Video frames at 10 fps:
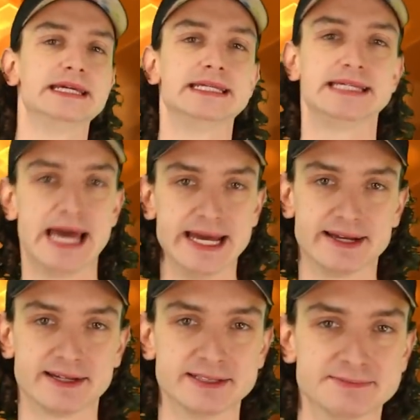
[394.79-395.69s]
eat
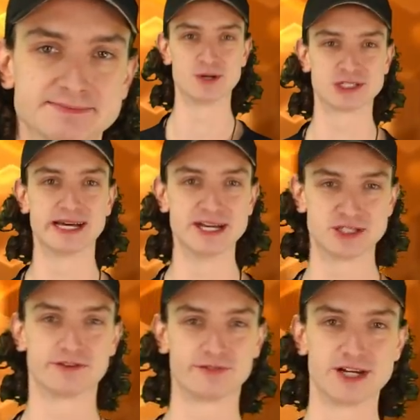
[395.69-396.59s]
cake which led into
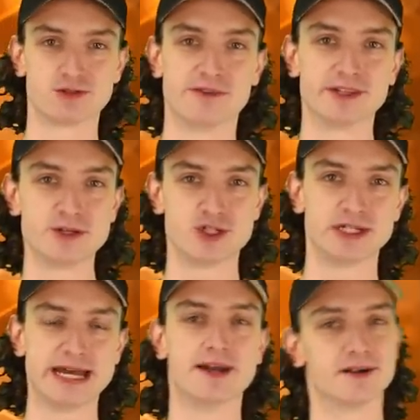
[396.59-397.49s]
the French
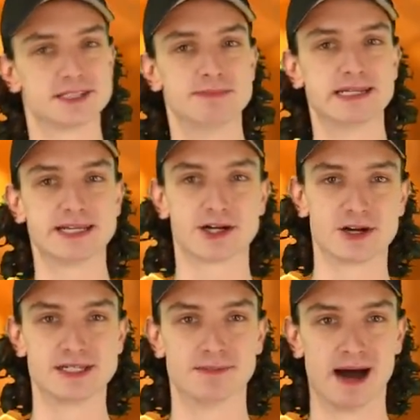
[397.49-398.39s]
Revolution and ultimately
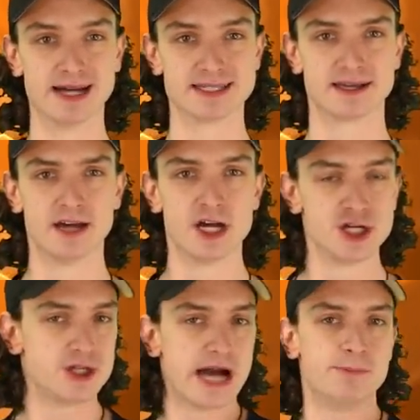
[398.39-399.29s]
her demise.
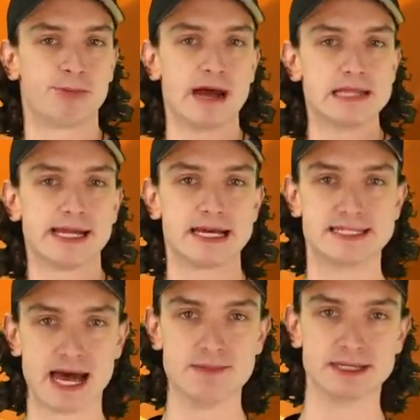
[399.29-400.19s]
Shine bright like a
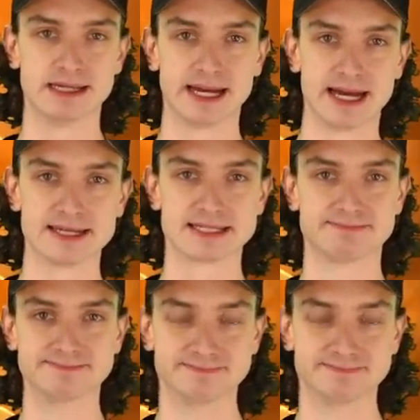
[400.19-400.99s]
diamond, I guess.